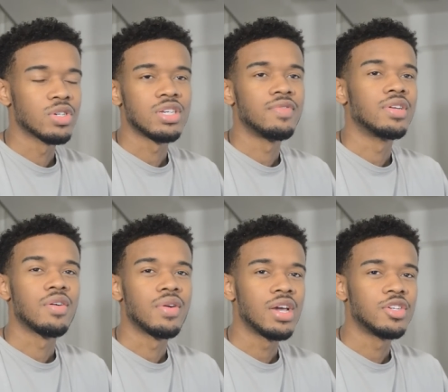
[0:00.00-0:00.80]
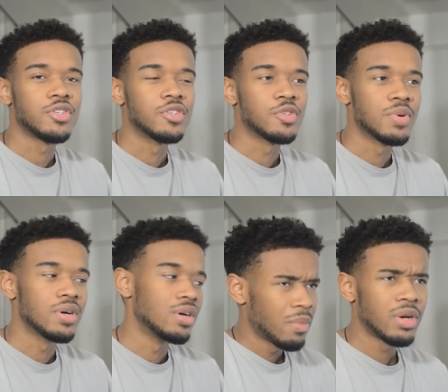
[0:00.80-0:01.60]
receiving donations,
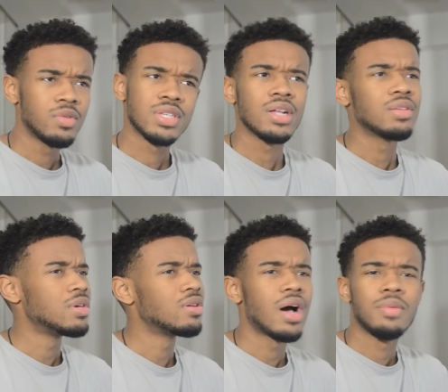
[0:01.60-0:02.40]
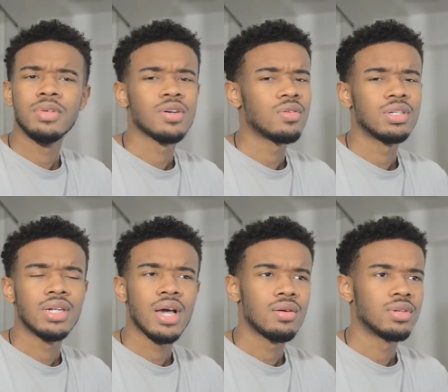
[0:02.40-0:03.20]
but but he was telling me, you know, I'd be totally
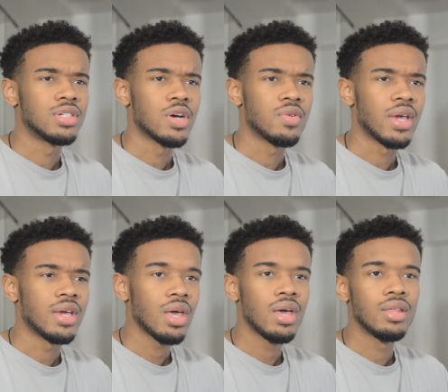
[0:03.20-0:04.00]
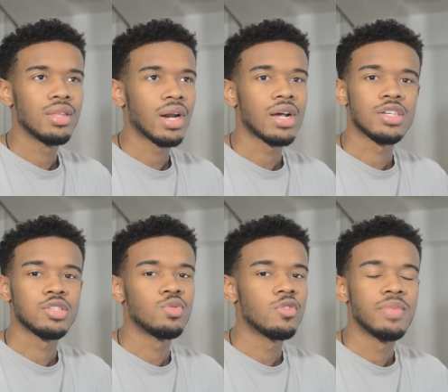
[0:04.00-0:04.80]
down to donate. And then I got a
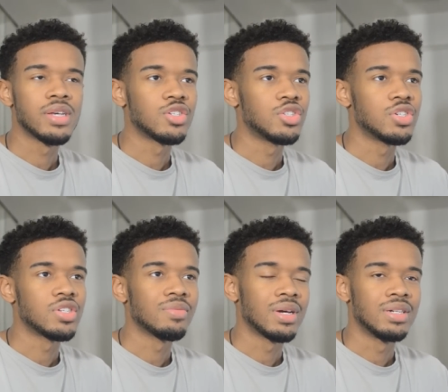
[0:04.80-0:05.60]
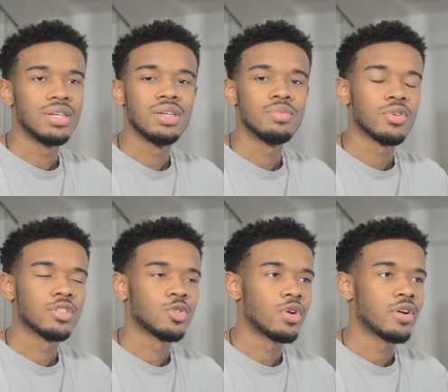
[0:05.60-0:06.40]
slew of messages in my DMs on
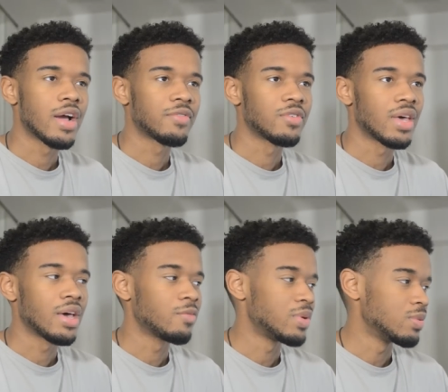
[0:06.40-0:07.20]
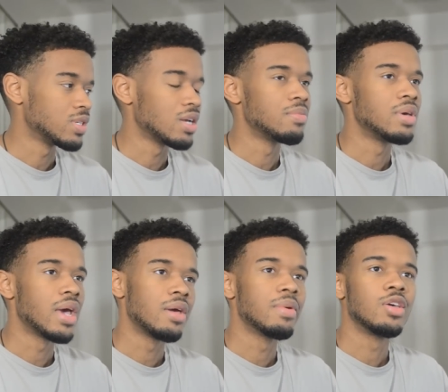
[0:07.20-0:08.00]
Twitter after that, people telling me,
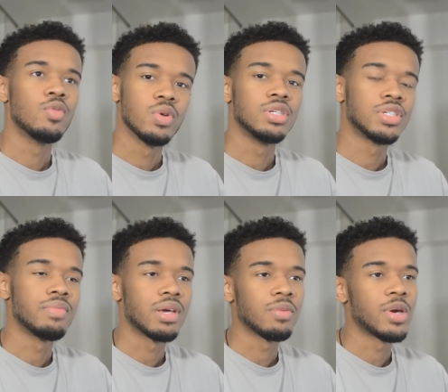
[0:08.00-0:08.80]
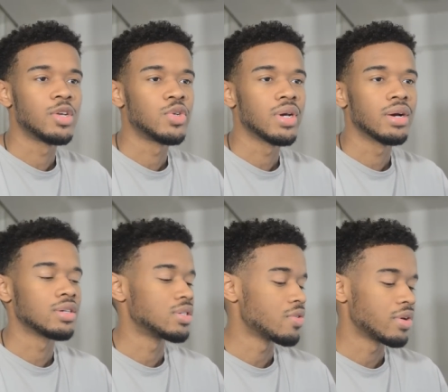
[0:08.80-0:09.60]
hey man, you really should make a Patreon
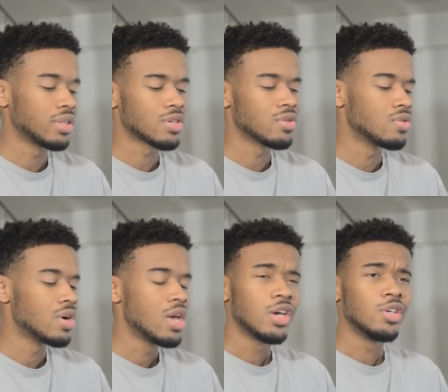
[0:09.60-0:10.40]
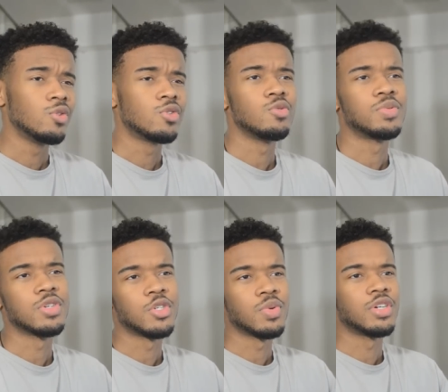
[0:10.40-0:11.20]
considering this whole YouTube
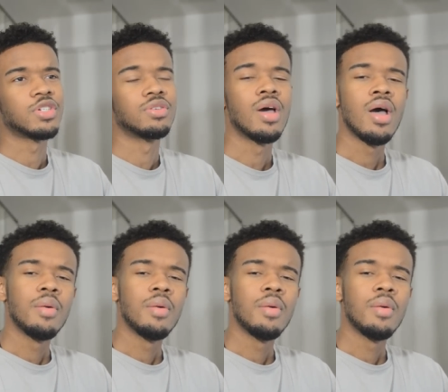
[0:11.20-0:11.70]
situation.